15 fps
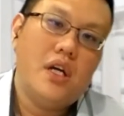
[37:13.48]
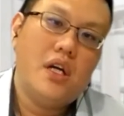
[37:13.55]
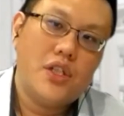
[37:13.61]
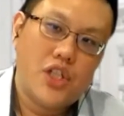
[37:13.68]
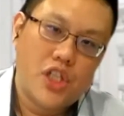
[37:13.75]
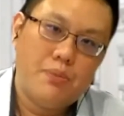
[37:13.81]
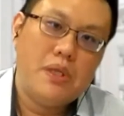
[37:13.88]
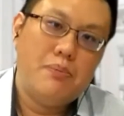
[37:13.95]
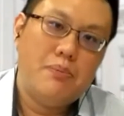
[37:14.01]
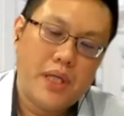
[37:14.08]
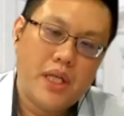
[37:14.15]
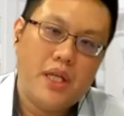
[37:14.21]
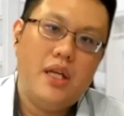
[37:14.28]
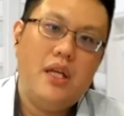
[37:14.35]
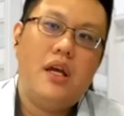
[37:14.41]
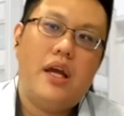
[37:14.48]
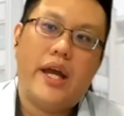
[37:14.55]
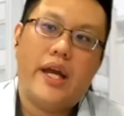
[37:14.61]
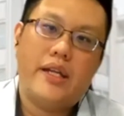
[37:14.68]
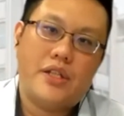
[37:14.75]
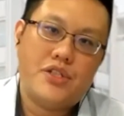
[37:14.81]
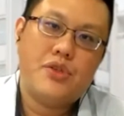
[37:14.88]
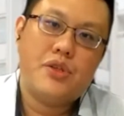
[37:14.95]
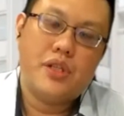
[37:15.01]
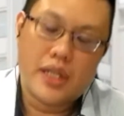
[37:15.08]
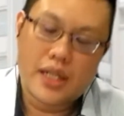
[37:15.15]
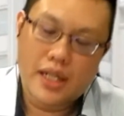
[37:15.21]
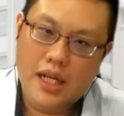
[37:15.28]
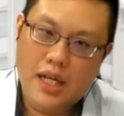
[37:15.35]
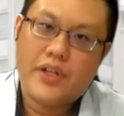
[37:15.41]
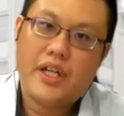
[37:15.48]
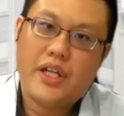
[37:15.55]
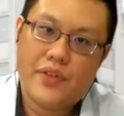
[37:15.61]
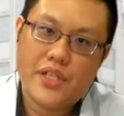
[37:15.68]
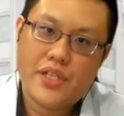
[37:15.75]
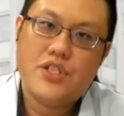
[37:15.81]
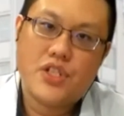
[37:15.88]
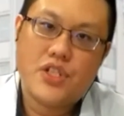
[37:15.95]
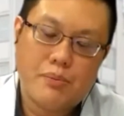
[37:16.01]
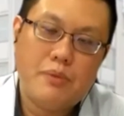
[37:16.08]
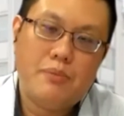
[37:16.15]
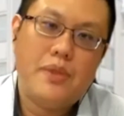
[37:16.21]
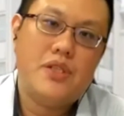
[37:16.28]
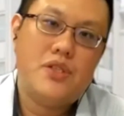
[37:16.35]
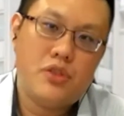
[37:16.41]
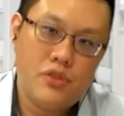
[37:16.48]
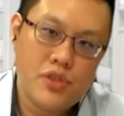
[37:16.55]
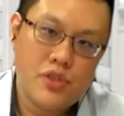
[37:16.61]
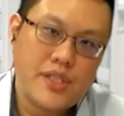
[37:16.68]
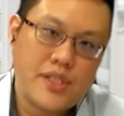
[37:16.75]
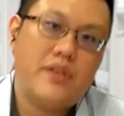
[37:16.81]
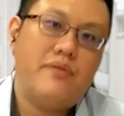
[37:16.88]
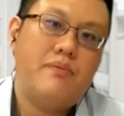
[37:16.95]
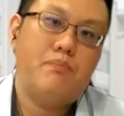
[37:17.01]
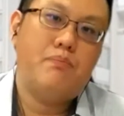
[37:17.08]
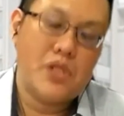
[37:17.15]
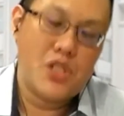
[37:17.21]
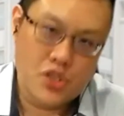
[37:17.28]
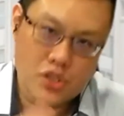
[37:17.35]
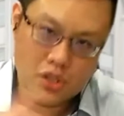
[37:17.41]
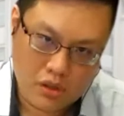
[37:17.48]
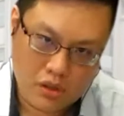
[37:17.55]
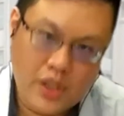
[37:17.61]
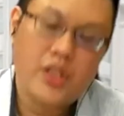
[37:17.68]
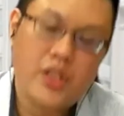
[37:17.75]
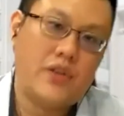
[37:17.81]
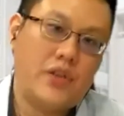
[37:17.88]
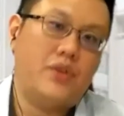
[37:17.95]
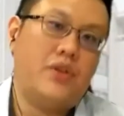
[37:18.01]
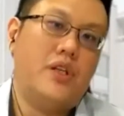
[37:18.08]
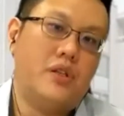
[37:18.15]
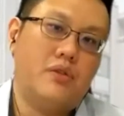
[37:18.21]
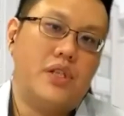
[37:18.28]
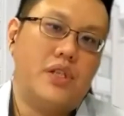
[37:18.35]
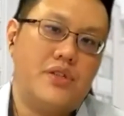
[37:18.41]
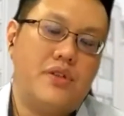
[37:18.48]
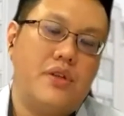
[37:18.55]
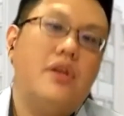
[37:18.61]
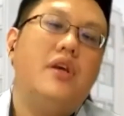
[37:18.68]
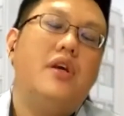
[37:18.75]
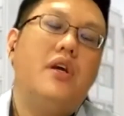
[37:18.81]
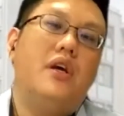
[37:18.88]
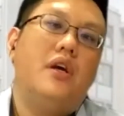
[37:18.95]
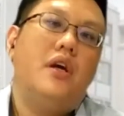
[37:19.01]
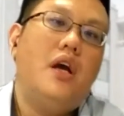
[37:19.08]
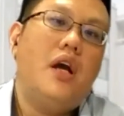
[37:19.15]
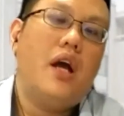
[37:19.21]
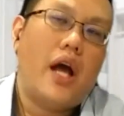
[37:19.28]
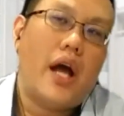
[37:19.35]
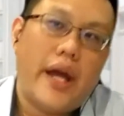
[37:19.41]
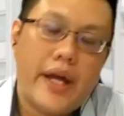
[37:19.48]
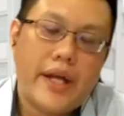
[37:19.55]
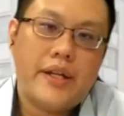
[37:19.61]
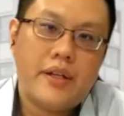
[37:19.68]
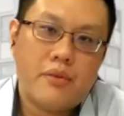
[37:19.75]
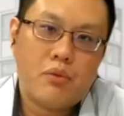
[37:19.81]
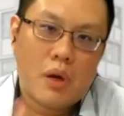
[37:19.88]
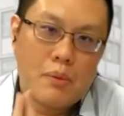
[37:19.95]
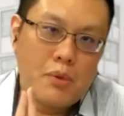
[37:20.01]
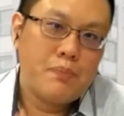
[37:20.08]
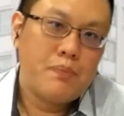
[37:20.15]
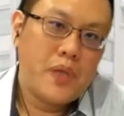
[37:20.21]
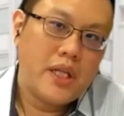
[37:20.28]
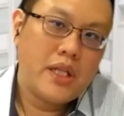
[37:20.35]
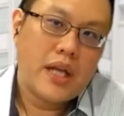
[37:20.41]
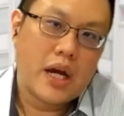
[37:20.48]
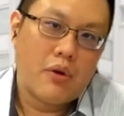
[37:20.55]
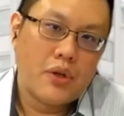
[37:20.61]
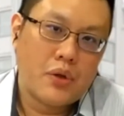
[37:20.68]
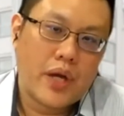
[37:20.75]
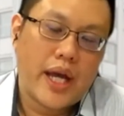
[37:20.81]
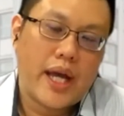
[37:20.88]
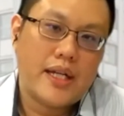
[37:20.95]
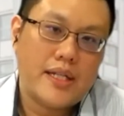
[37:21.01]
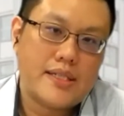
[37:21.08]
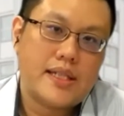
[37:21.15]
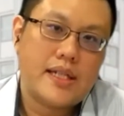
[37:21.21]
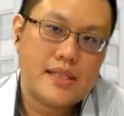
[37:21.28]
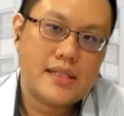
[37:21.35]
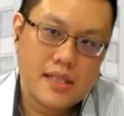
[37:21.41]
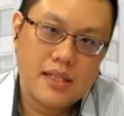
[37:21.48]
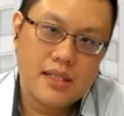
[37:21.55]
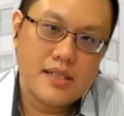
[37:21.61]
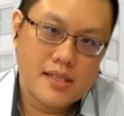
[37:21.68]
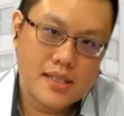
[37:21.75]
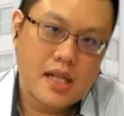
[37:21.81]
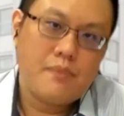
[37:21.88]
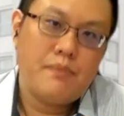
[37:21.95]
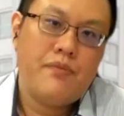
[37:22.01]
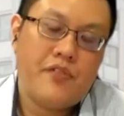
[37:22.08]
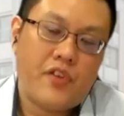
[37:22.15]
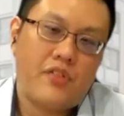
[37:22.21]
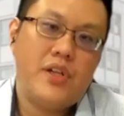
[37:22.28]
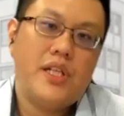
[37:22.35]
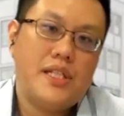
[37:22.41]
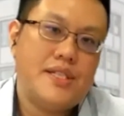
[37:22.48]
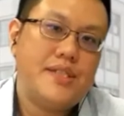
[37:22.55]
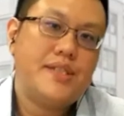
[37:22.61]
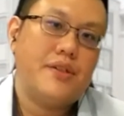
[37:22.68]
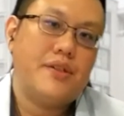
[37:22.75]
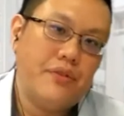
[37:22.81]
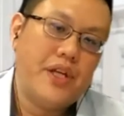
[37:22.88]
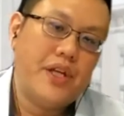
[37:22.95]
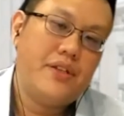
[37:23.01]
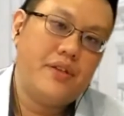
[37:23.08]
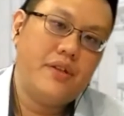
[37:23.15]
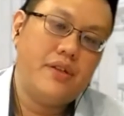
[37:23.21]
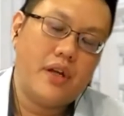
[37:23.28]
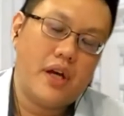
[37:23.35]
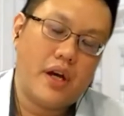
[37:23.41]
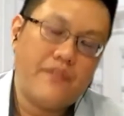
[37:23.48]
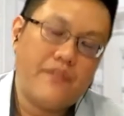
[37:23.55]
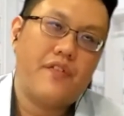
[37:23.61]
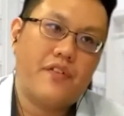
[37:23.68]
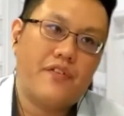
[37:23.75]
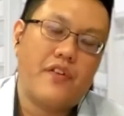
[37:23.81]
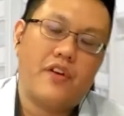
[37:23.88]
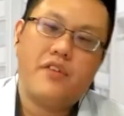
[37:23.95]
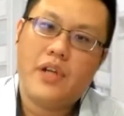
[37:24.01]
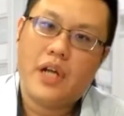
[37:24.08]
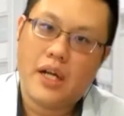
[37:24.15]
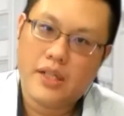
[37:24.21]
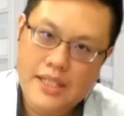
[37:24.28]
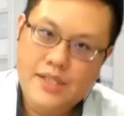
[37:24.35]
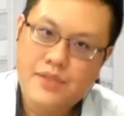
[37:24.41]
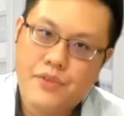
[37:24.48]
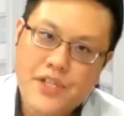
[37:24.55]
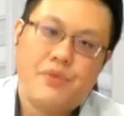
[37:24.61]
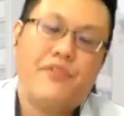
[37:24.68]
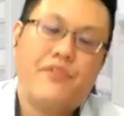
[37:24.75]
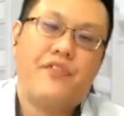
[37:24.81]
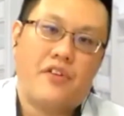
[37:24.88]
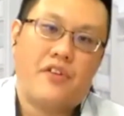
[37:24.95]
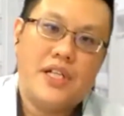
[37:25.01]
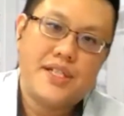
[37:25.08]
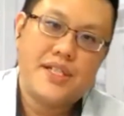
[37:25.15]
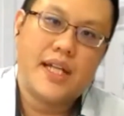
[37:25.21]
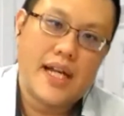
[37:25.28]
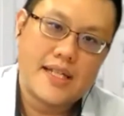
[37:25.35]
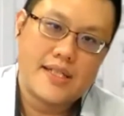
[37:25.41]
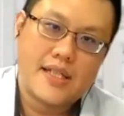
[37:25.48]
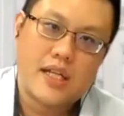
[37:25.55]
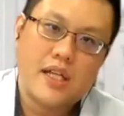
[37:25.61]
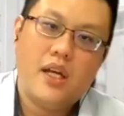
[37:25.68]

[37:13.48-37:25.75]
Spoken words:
GBP and declaring dividends in GBP still serve majority of the unit holders. And one more thing that I want to add is that some foreign listed REITs, REITs with foreign listed asset